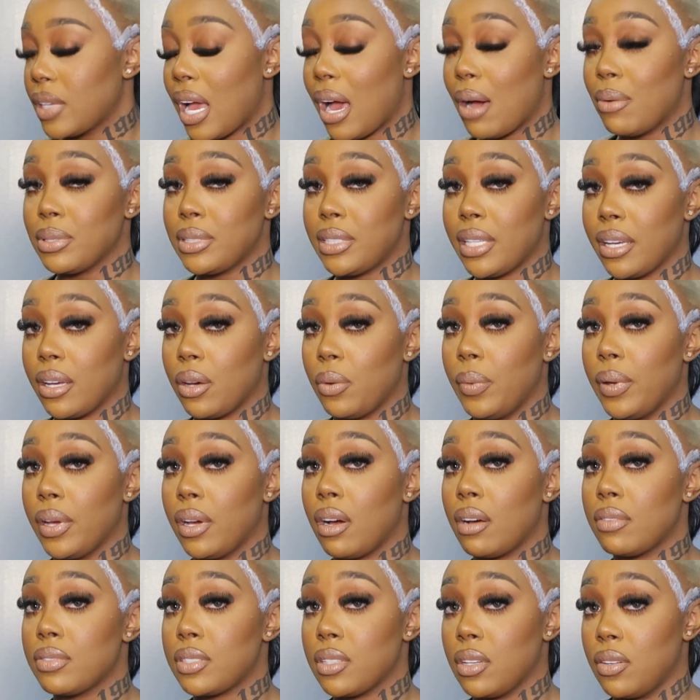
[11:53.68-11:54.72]
I would take a wig
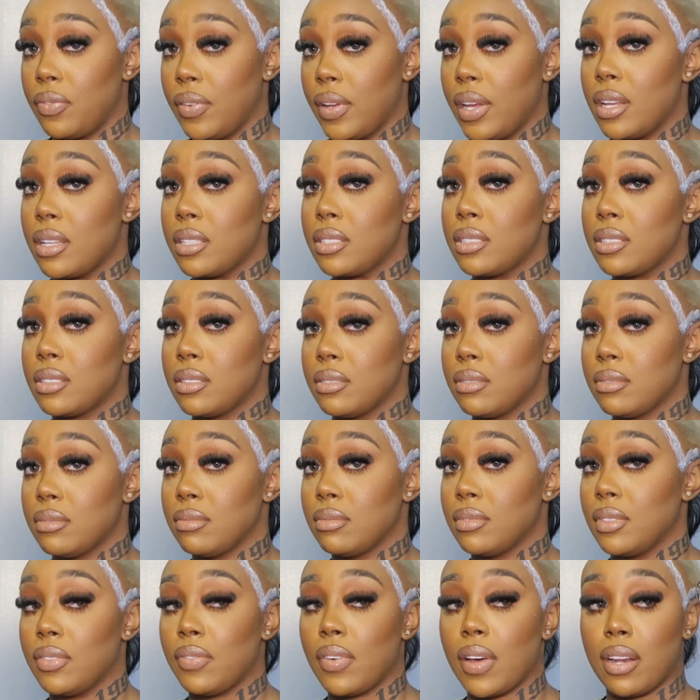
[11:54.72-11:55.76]
off so fast
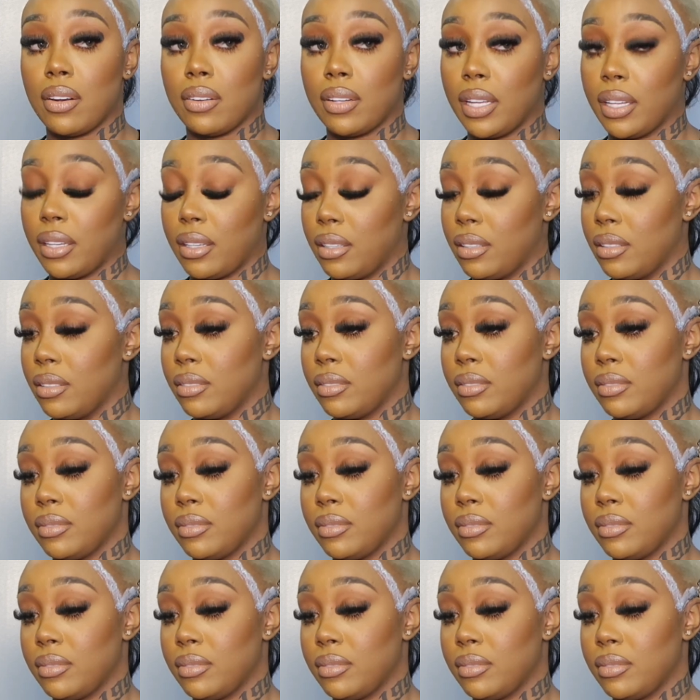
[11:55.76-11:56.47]
if I don't like it.